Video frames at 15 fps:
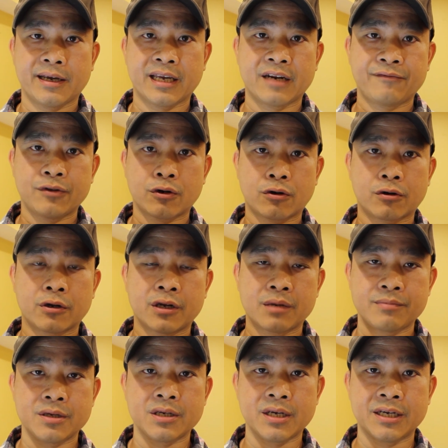And if you're going to
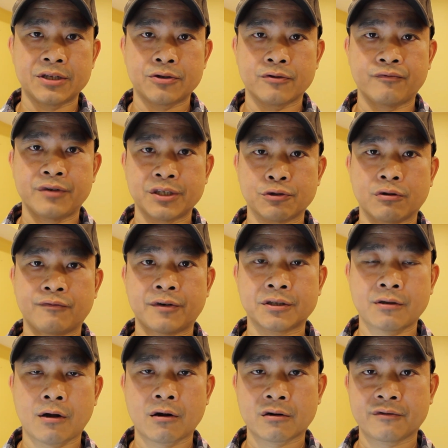be into visual
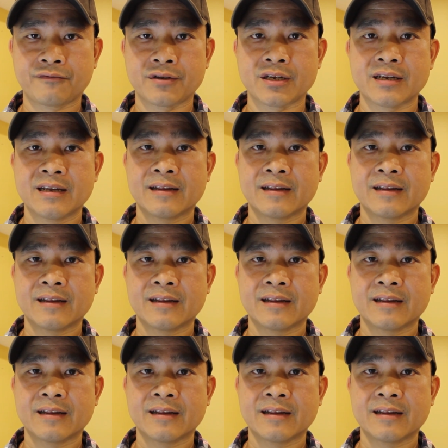photography,